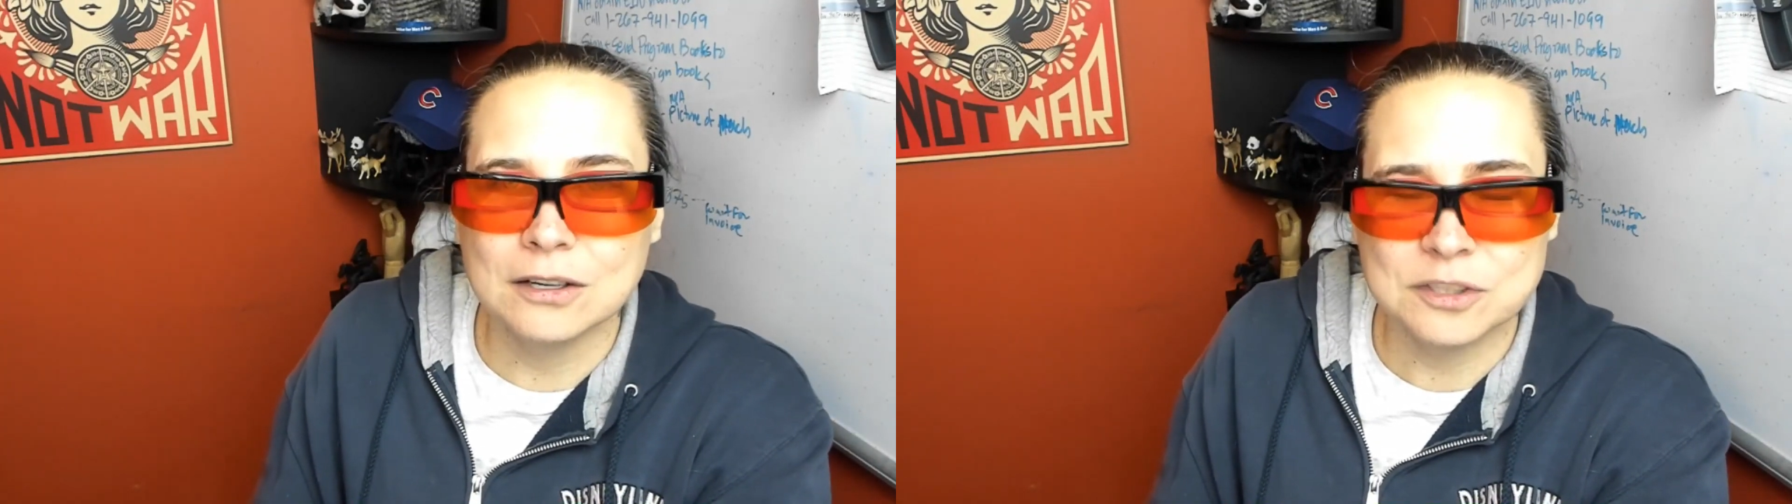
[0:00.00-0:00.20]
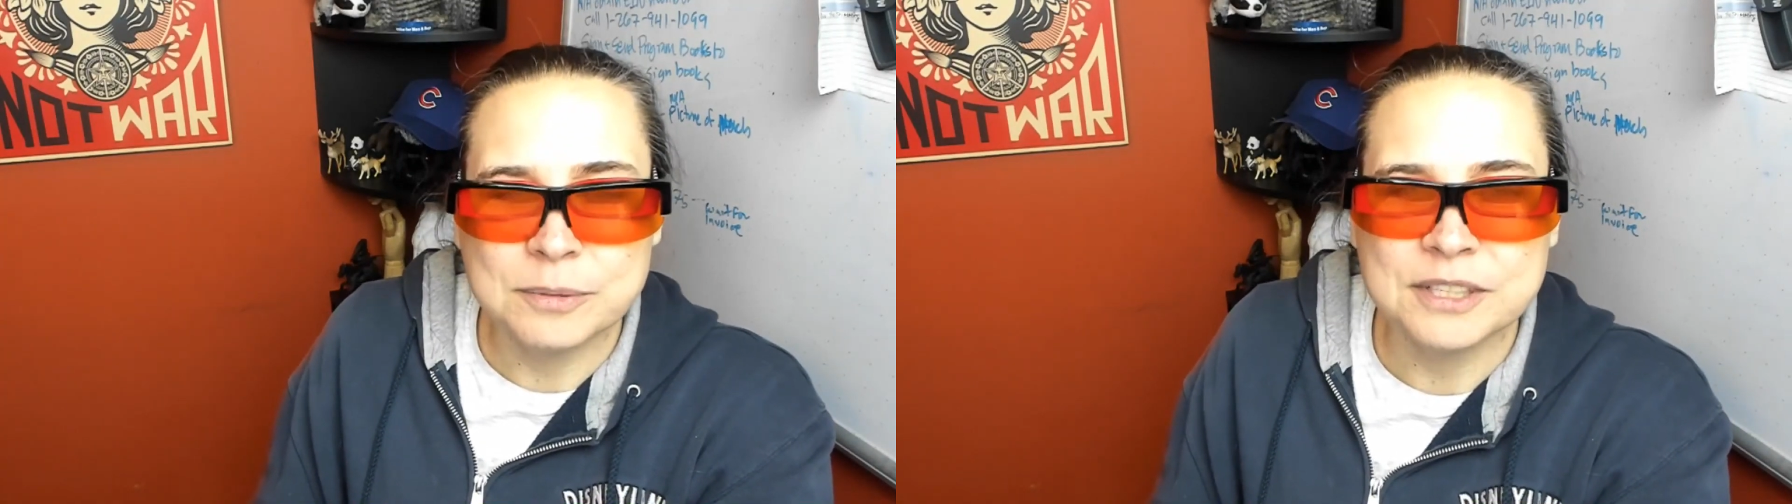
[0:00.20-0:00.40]

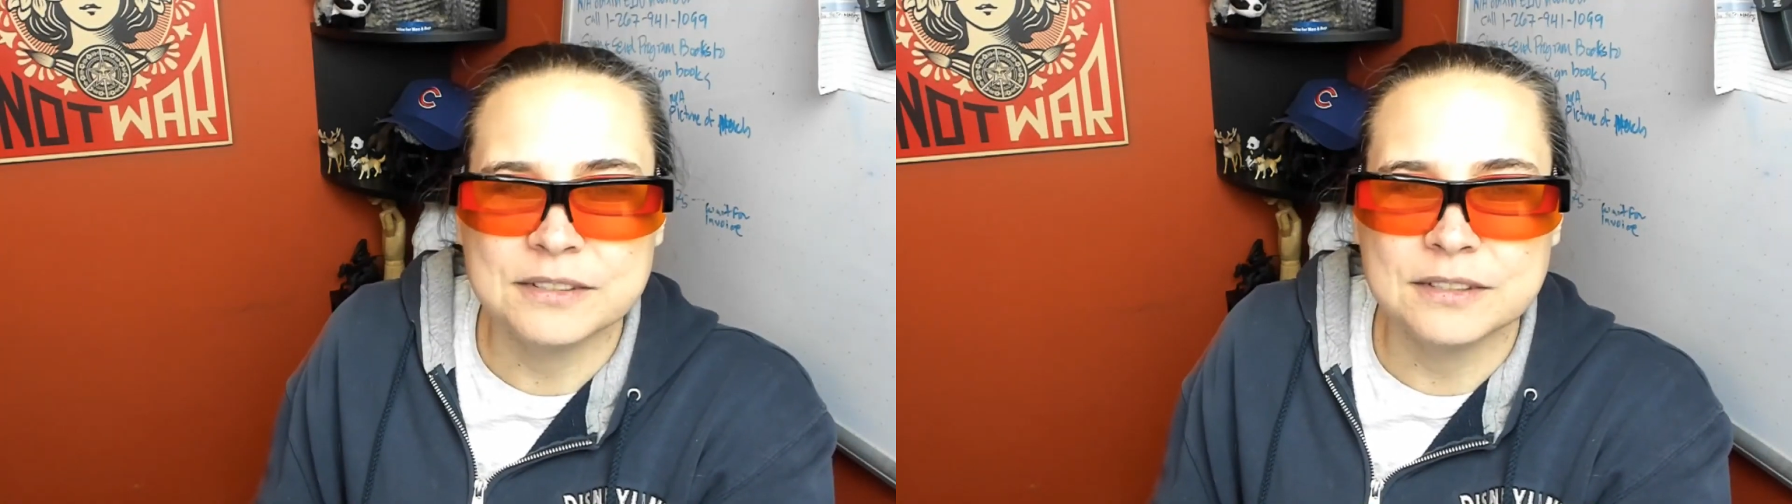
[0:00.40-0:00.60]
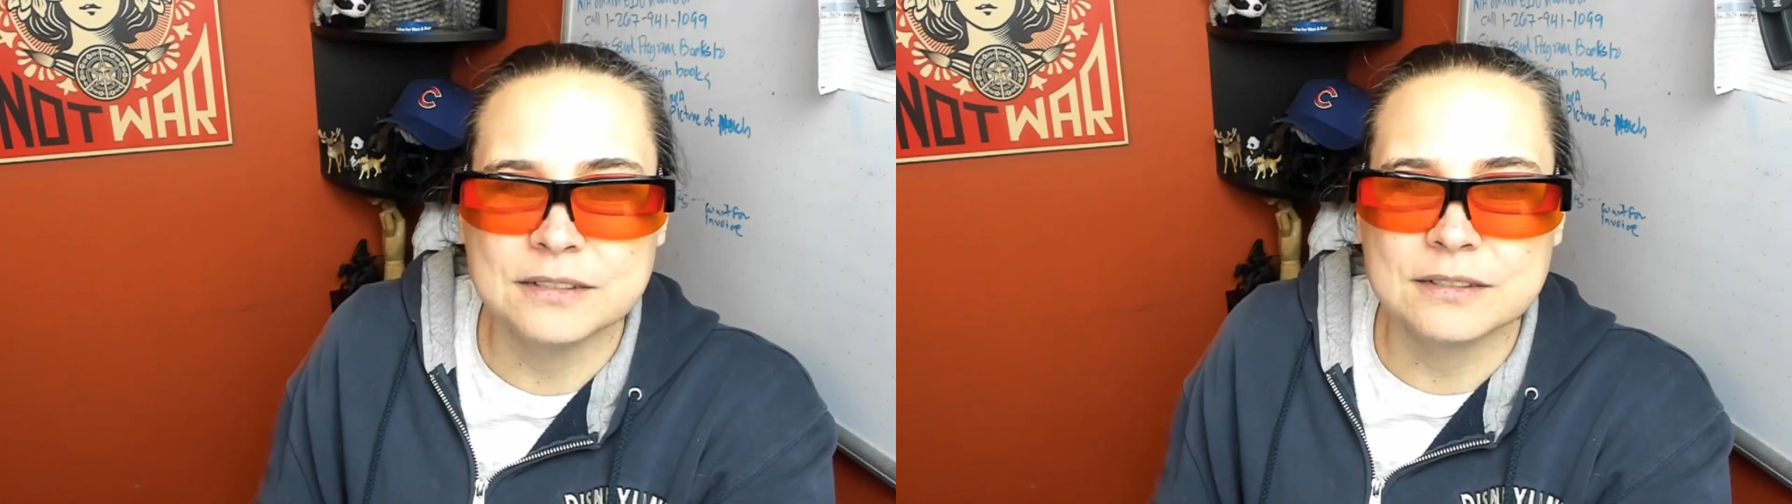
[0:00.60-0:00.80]
our
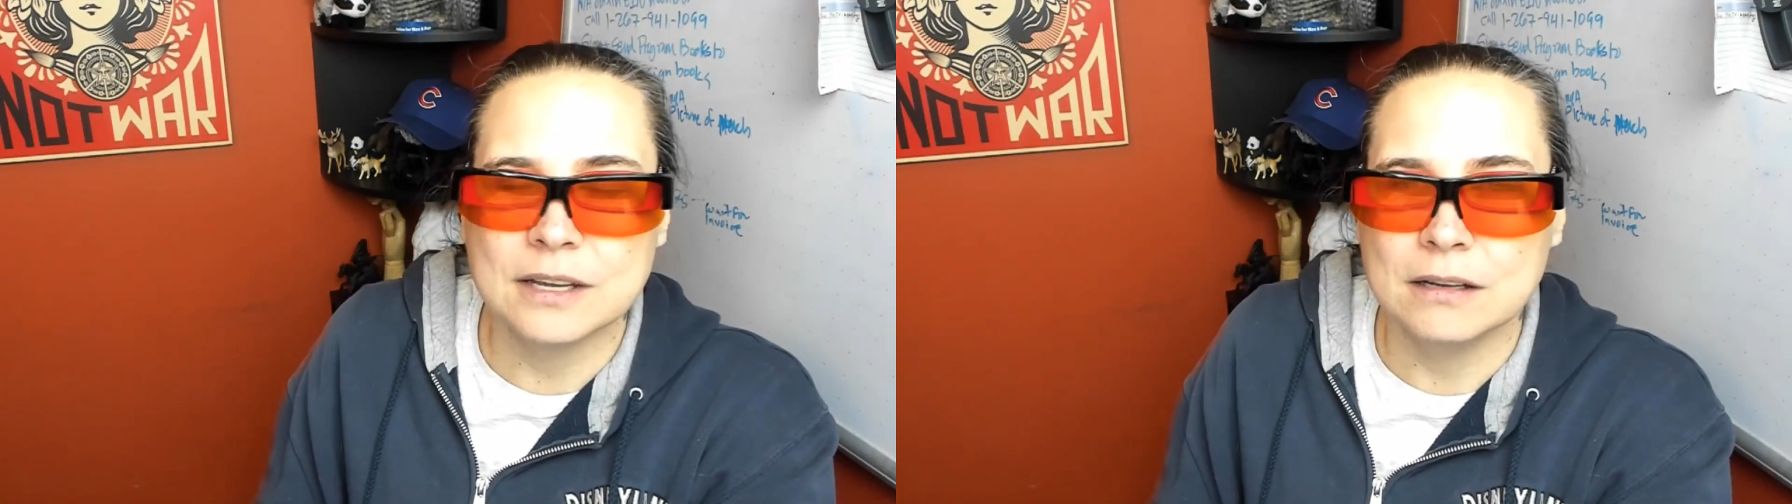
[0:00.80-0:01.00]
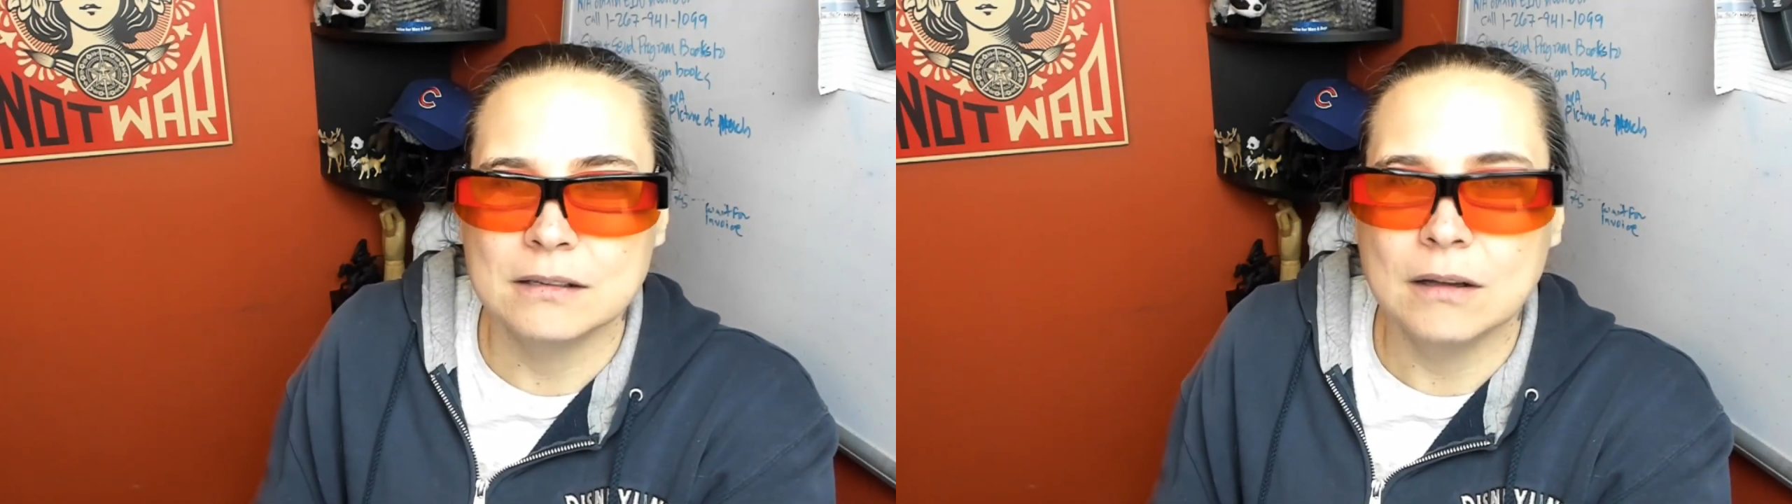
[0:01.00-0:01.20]
species and